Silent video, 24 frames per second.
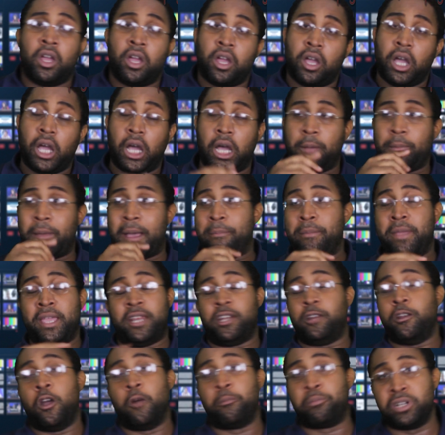I
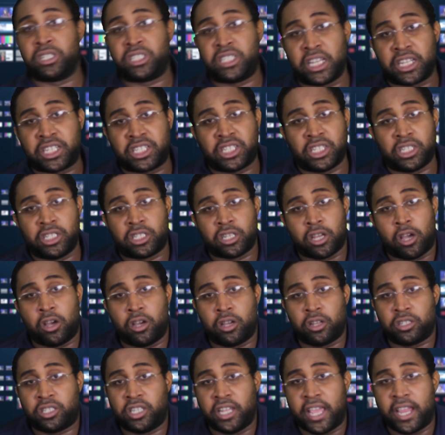made no predictions
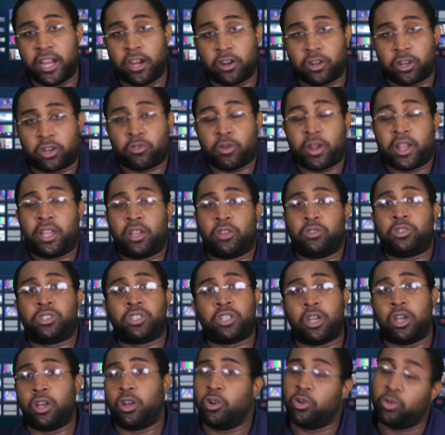to Heir to the Crowns,
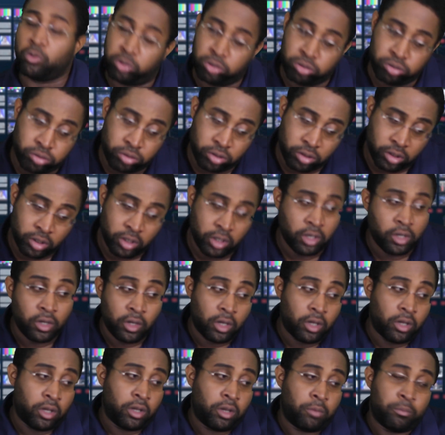so
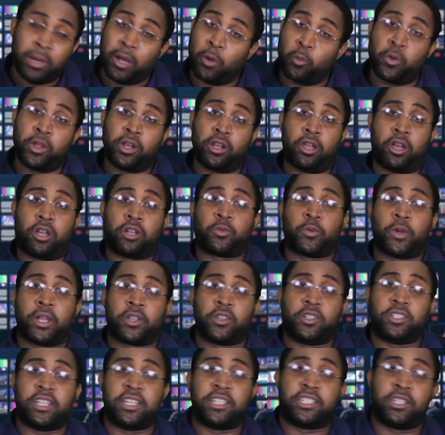my win-loss
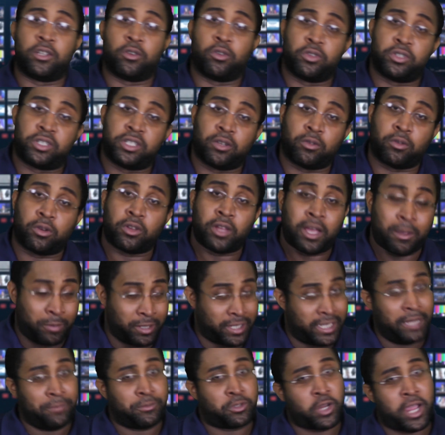record is at 0-0. I'm gonna
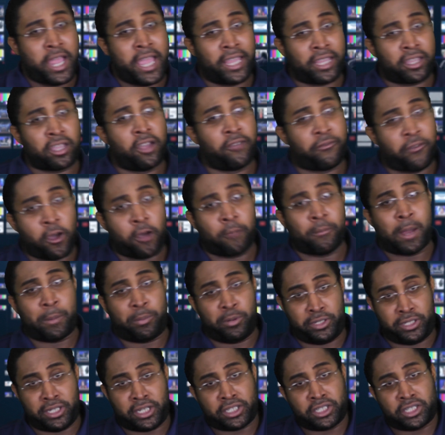keep track of all my
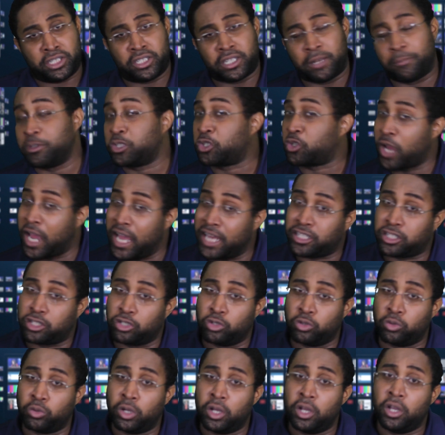predictions. I'm gonna try
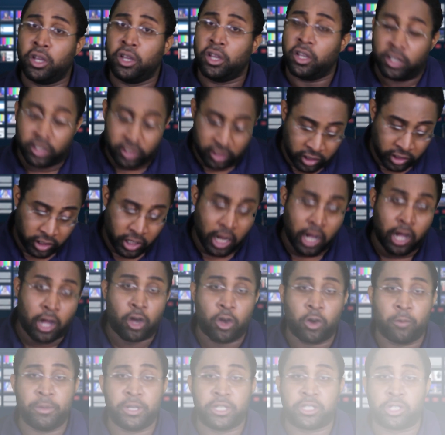to. Y'all hold me